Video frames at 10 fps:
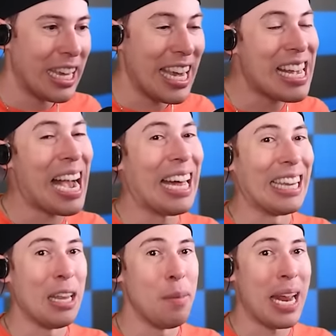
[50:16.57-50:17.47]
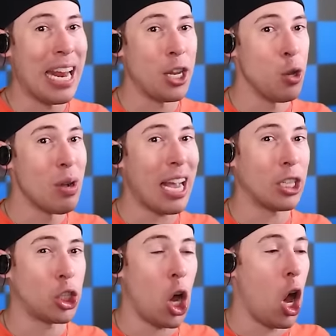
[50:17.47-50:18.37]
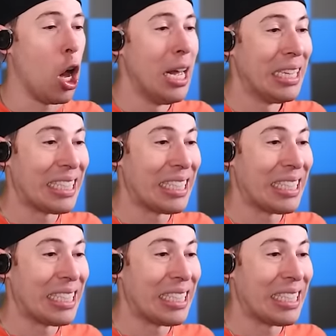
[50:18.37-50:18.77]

He got eliminated. You guys saw